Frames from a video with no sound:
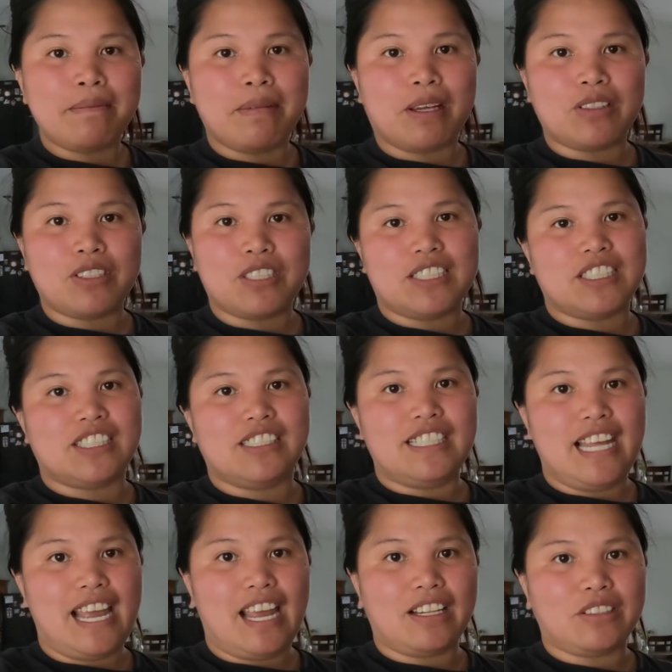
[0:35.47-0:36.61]
Because
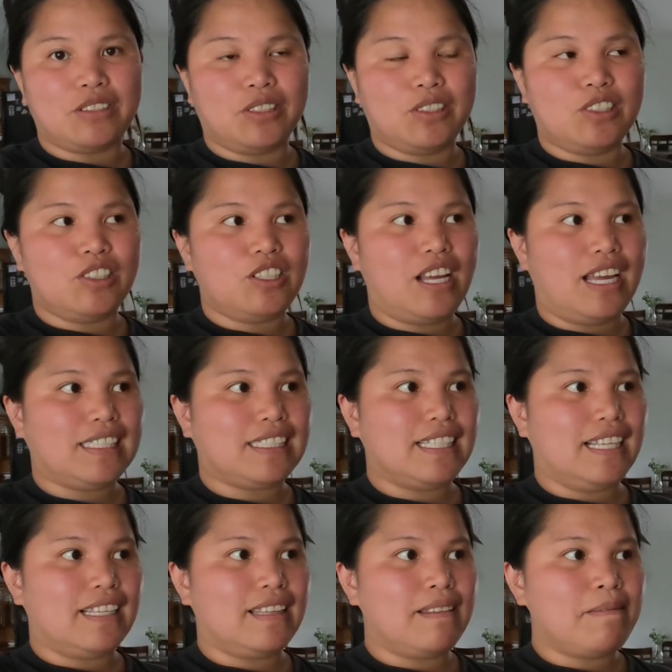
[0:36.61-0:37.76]
yesterday I told you guys
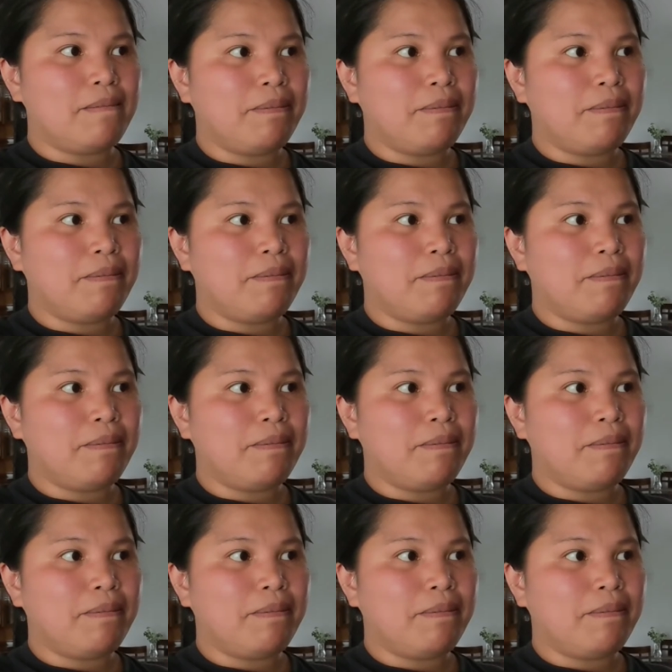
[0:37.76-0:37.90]
that